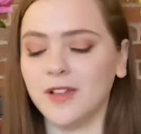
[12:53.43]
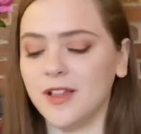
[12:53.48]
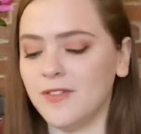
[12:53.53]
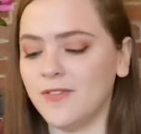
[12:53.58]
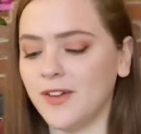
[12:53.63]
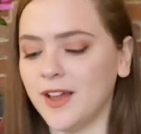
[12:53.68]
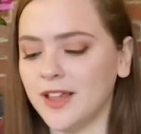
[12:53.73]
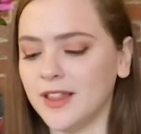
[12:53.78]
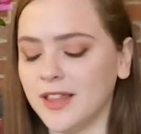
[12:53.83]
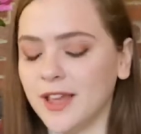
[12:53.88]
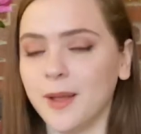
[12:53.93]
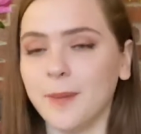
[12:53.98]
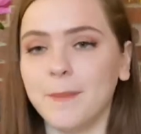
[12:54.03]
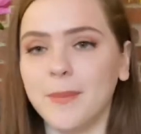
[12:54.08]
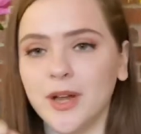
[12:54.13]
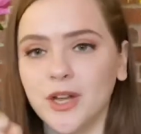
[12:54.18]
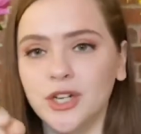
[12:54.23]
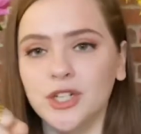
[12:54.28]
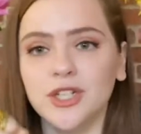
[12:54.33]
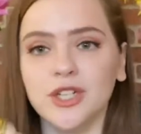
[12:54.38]
If I like
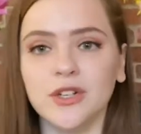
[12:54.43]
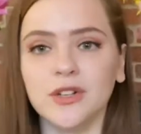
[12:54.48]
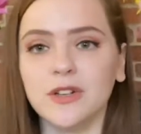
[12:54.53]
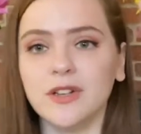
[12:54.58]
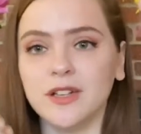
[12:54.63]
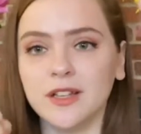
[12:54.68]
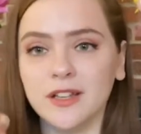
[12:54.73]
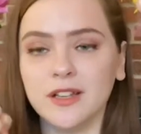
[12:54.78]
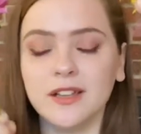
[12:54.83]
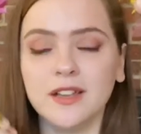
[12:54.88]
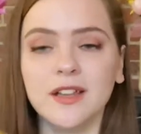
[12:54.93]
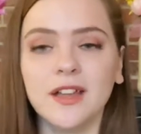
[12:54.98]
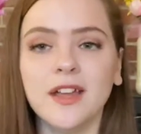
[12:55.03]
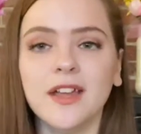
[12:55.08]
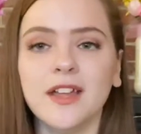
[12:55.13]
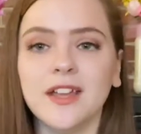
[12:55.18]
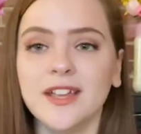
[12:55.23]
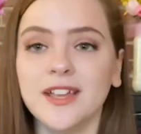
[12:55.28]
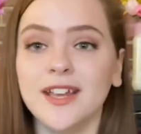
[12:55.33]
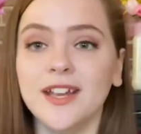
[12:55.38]
punch you, you'd
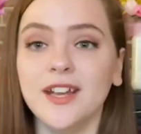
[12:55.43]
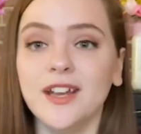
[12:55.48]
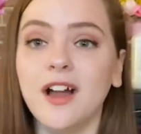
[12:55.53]
get